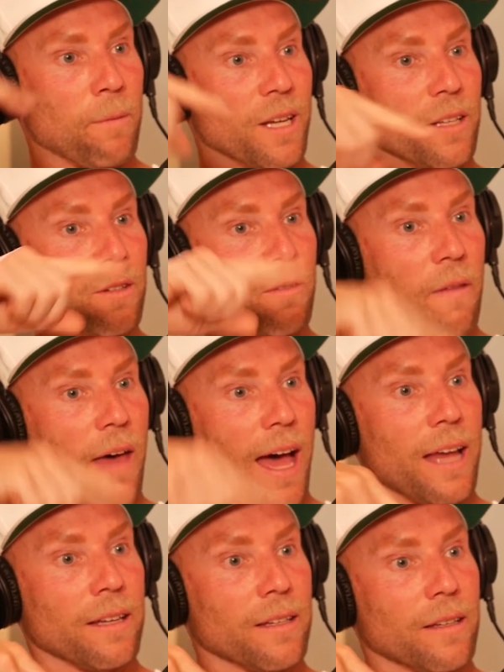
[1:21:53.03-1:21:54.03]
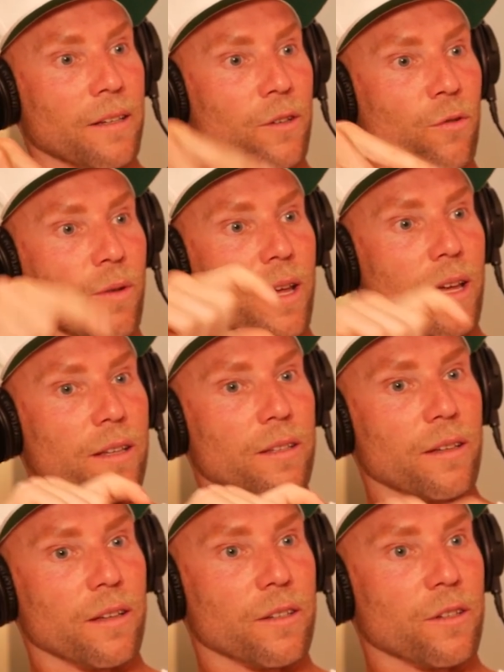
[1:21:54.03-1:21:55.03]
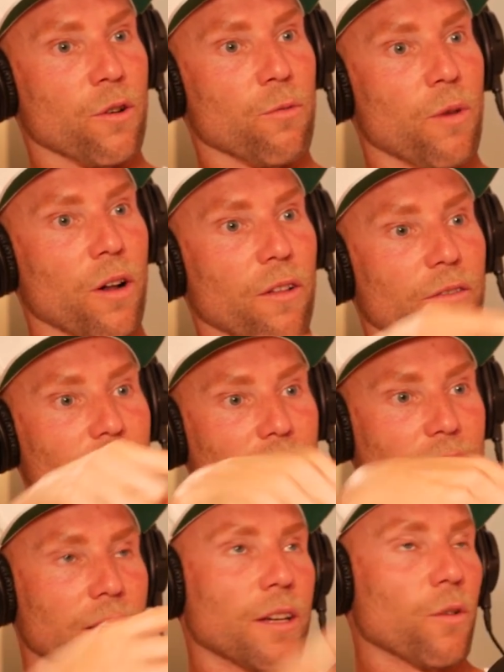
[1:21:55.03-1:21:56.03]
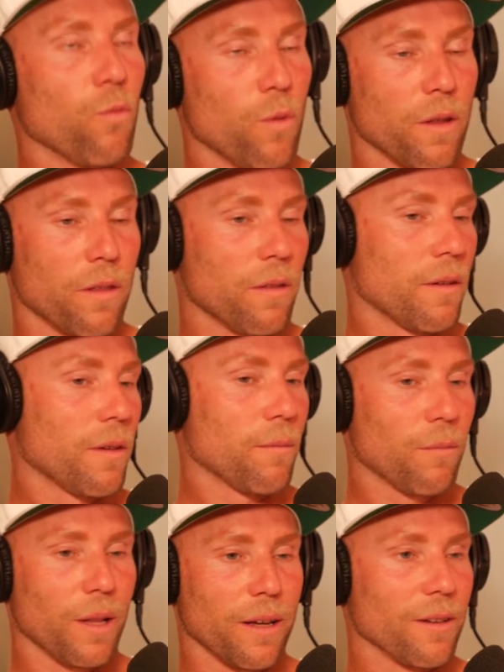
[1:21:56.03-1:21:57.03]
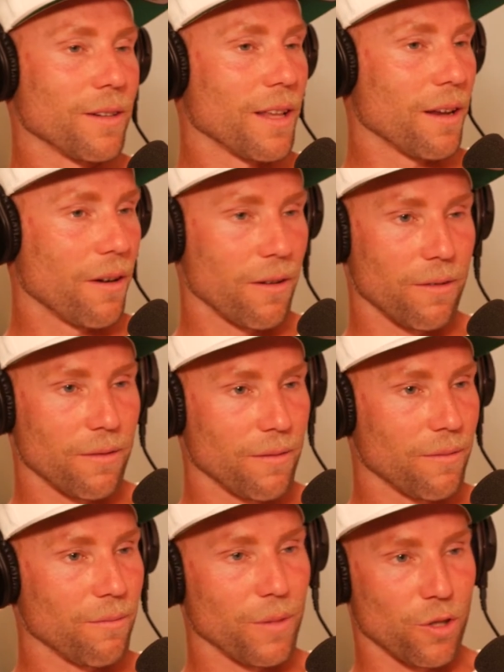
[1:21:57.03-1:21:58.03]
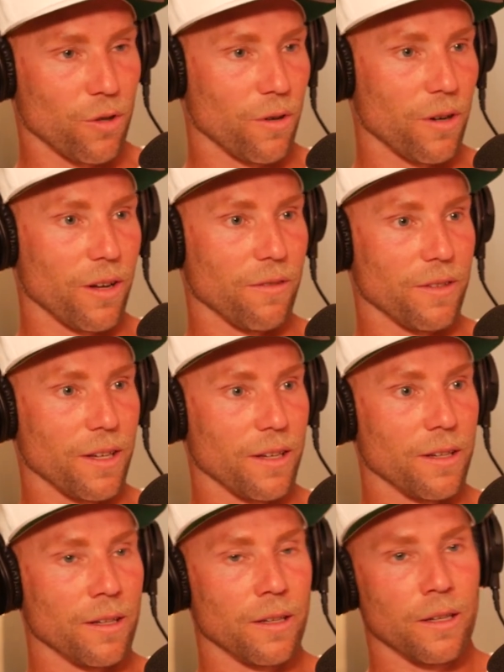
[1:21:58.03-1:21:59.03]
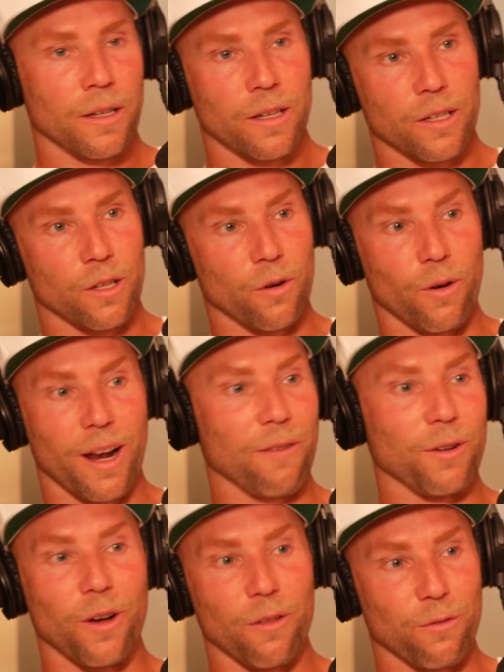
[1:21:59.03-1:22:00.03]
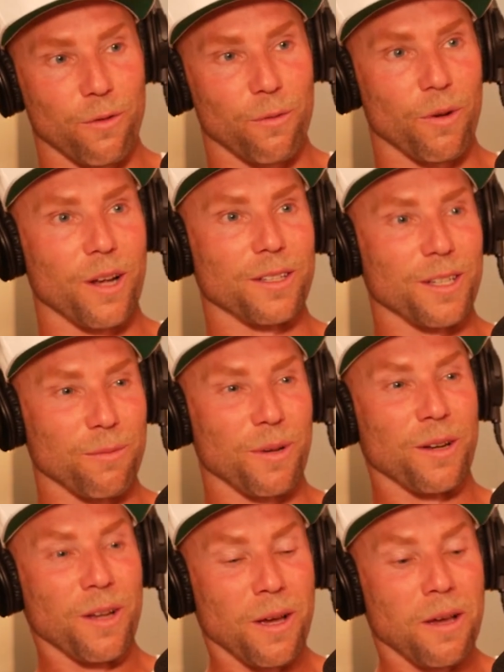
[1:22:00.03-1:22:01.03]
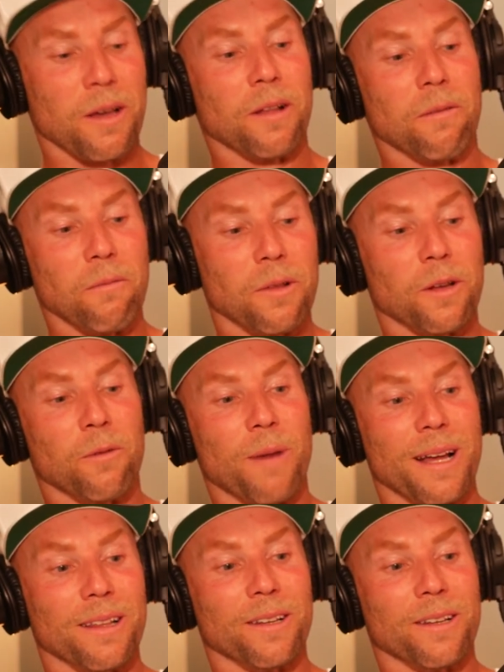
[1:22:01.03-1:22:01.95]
Because that creates a snowball effect with players that aren't mature enough yet, you know, or haven't gone through the process. But little by